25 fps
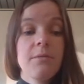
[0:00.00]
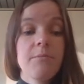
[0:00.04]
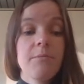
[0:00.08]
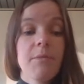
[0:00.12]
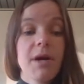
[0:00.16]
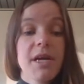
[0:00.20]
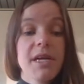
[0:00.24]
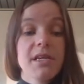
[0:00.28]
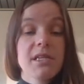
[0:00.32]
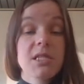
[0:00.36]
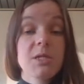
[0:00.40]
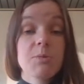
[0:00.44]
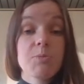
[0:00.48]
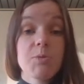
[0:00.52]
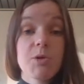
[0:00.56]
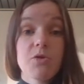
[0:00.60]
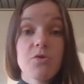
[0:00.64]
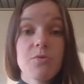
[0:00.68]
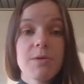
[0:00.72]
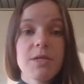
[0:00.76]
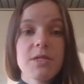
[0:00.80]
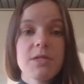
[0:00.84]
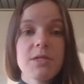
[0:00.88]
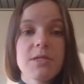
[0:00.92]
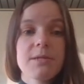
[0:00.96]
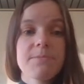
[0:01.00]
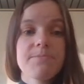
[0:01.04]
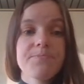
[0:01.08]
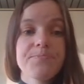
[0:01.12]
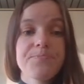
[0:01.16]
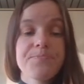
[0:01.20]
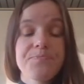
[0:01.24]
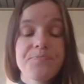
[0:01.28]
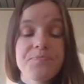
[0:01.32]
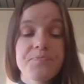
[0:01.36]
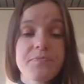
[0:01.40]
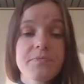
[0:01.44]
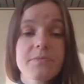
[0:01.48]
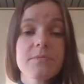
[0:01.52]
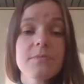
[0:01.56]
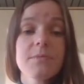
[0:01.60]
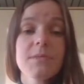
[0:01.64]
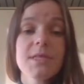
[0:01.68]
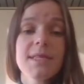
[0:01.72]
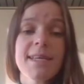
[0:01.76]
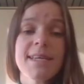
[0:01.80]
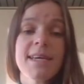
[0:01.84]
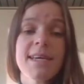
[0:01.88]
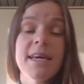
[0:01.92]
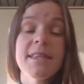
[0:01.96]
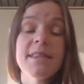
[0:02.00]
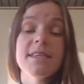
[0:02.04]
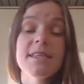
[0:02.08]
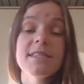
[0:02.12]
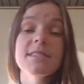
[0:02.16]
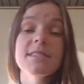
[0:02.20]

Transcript: my experiment. And this